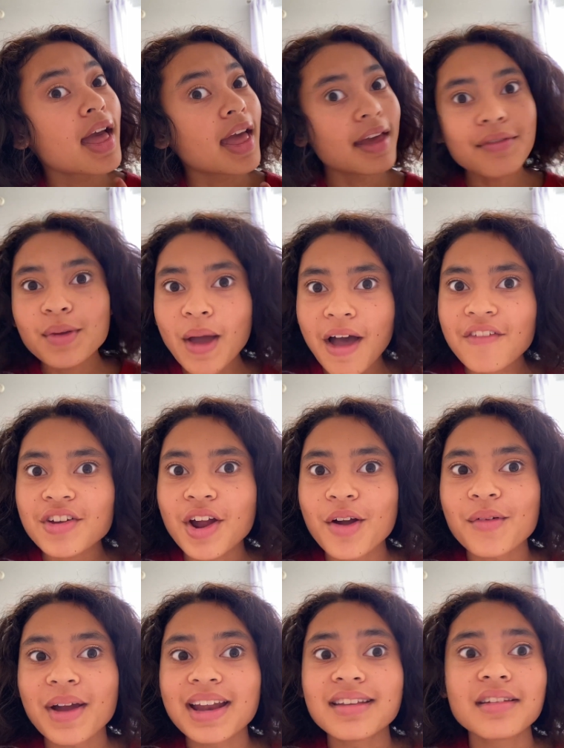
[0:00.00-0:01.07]
if you haven't
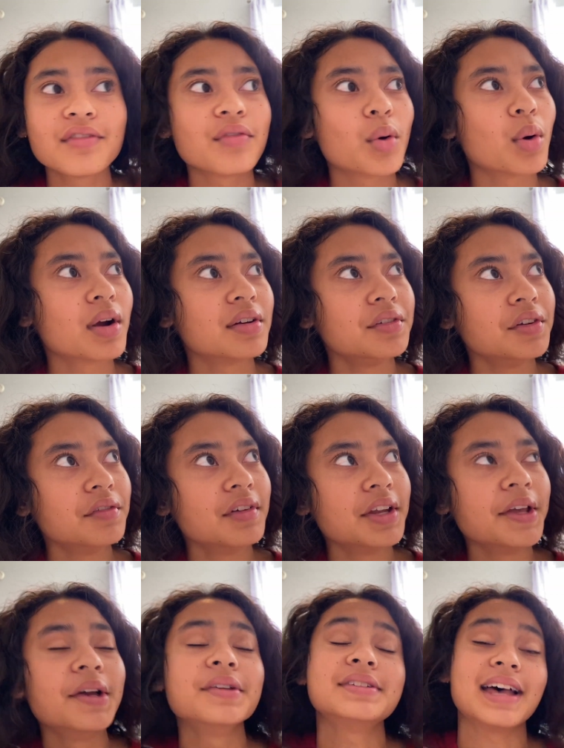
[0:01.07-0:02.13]
already for new
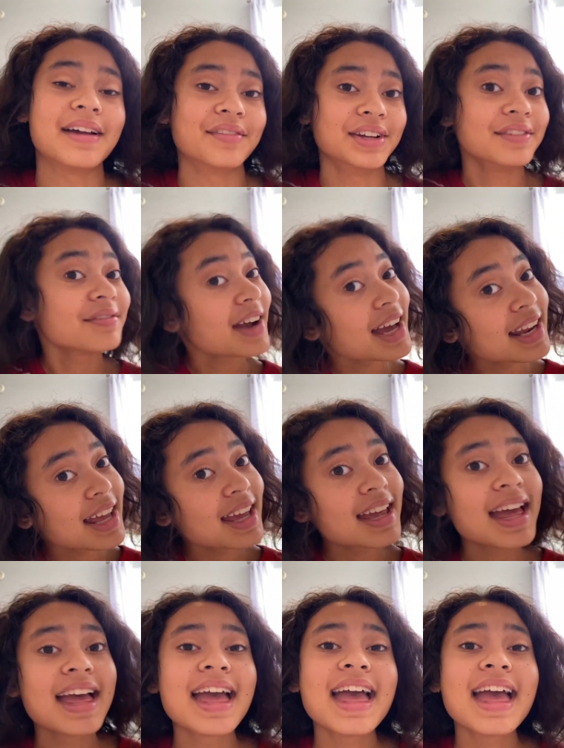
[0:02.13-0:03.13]
videos every Friday.